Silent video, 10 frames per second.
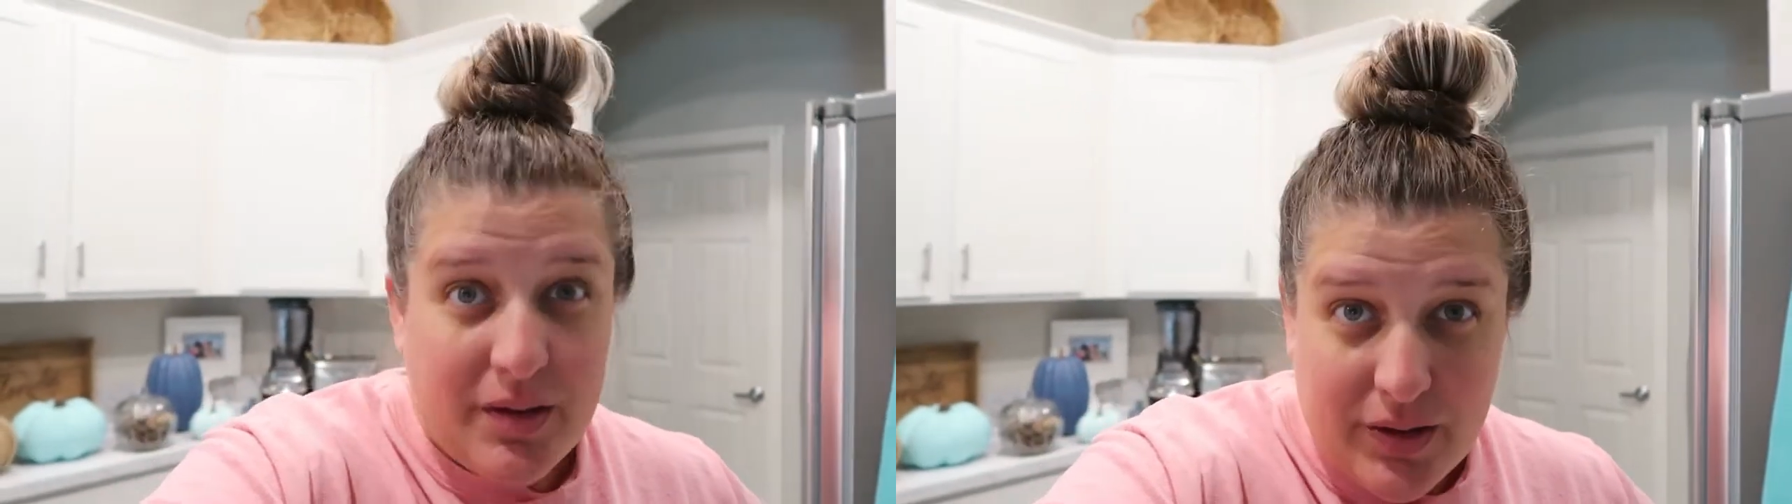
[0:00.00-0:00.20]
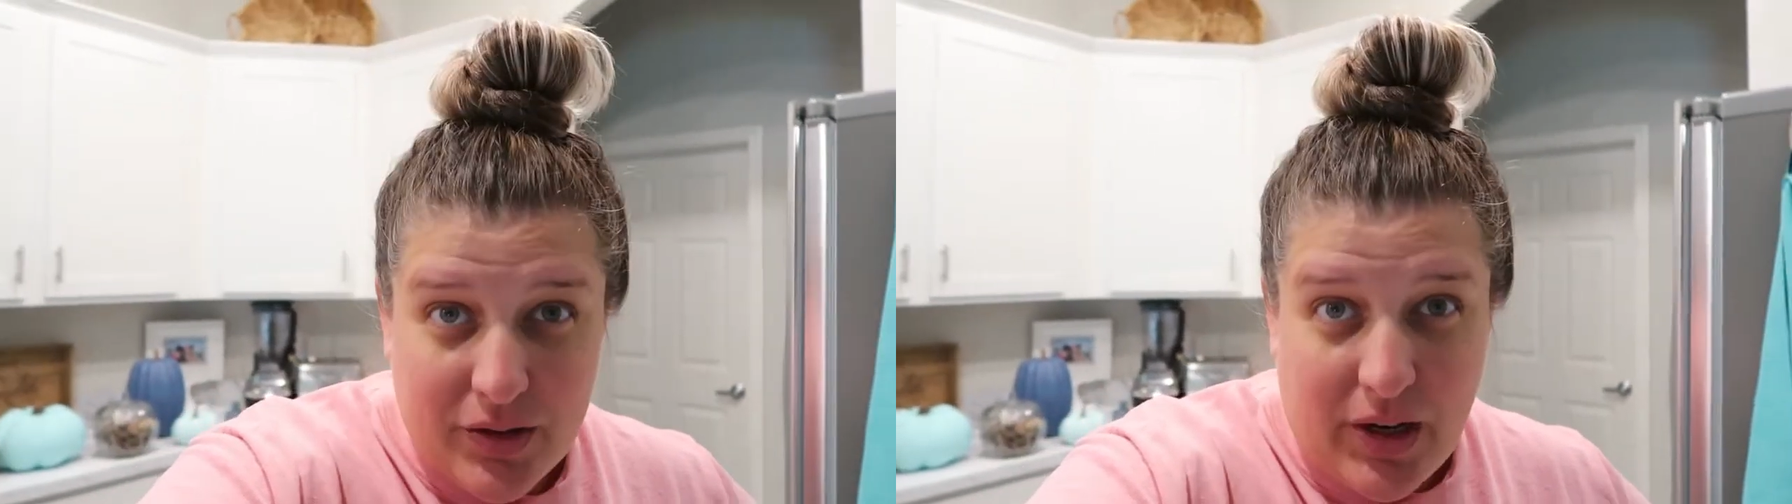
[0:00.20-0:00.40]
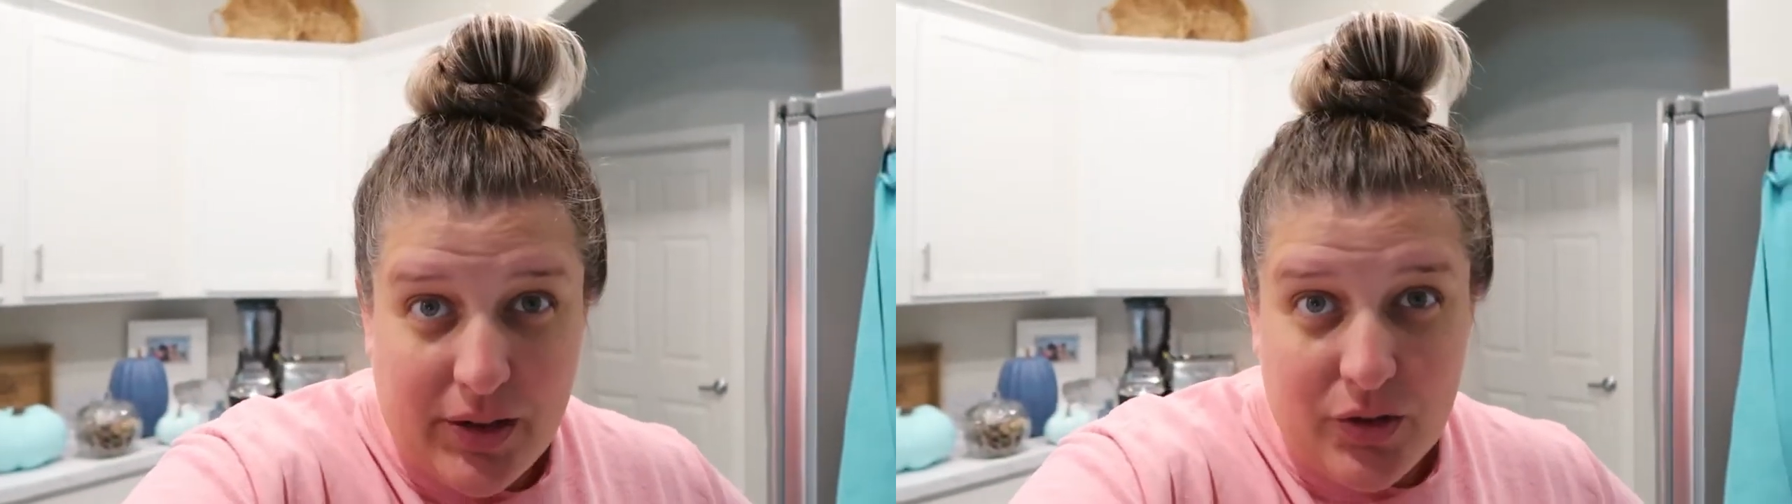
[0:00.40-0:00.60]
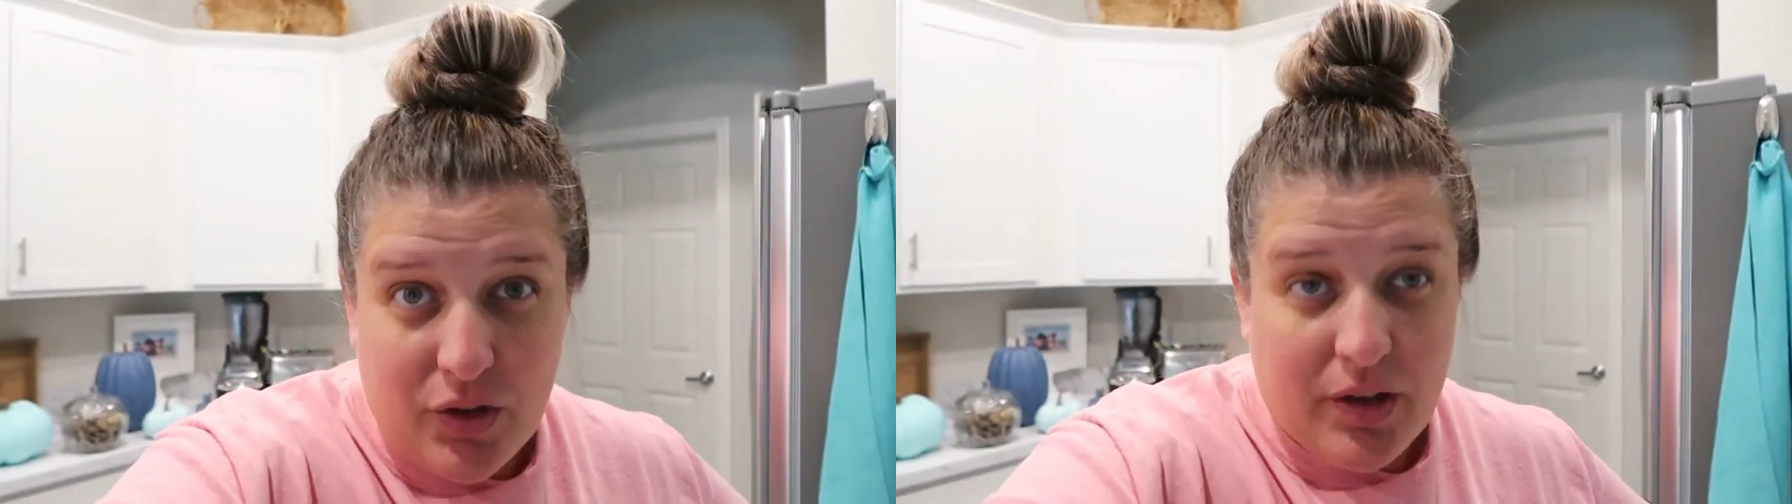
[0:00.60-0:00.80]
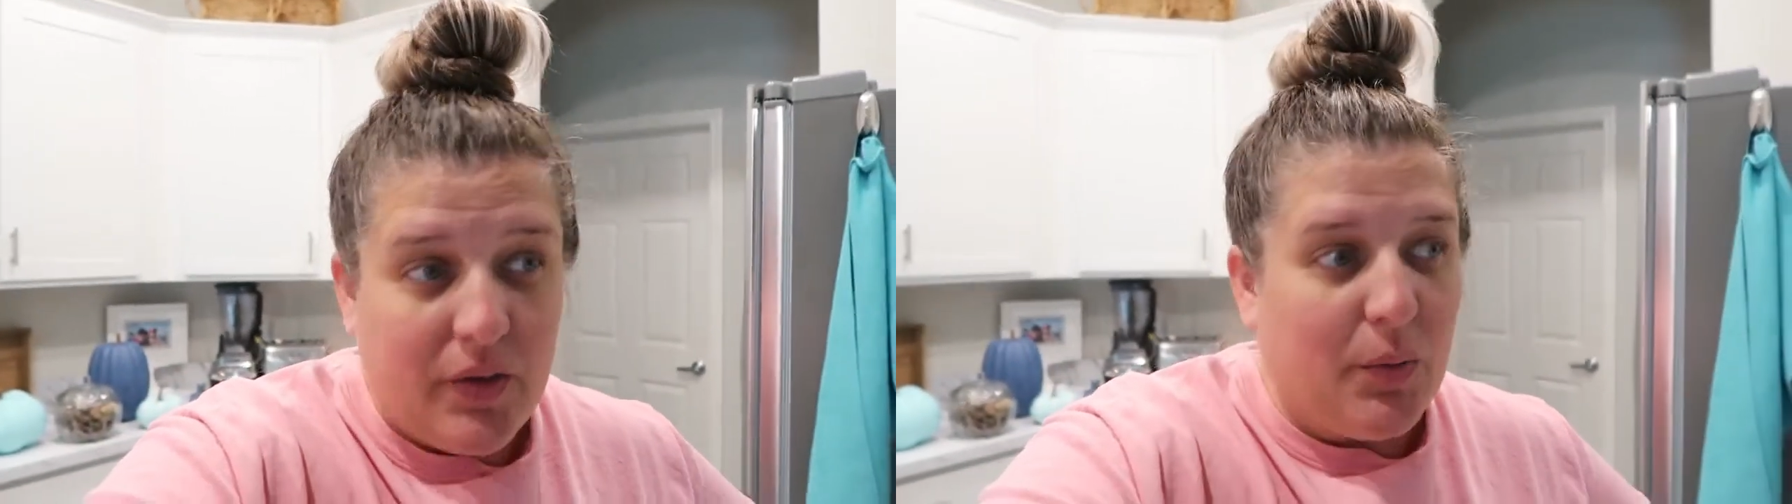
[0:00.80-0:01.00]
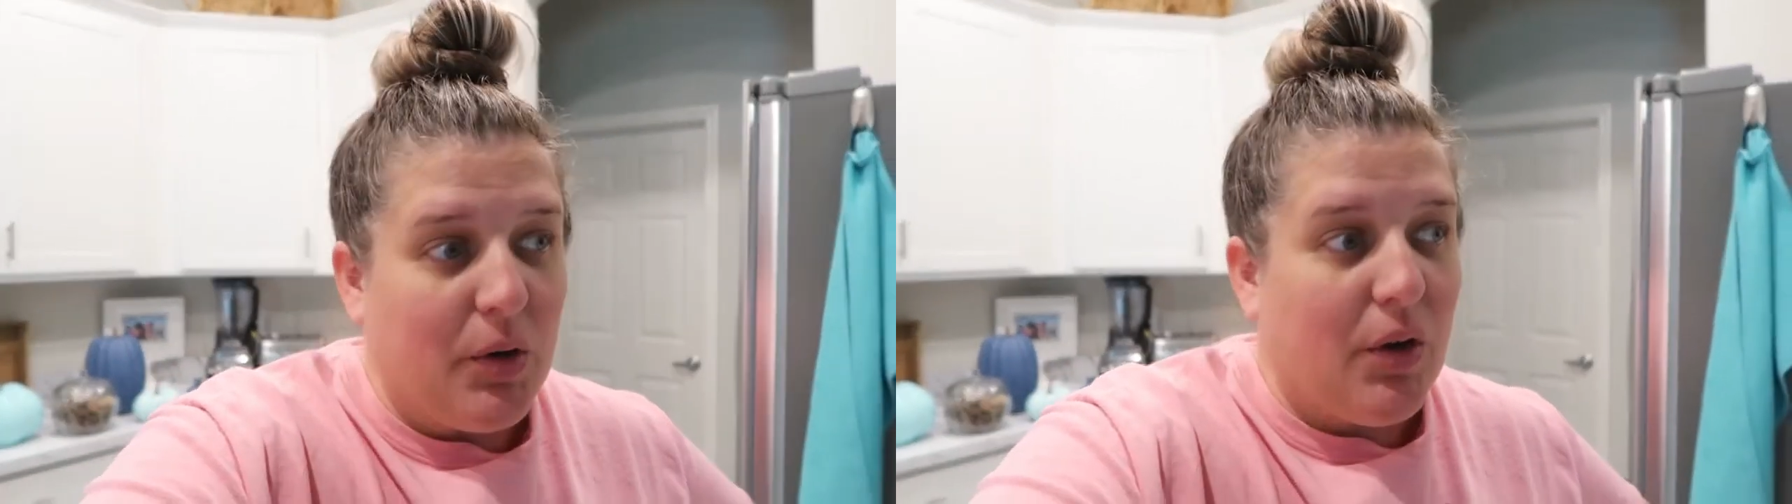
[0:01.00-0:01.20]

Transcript: this kind of journey that we're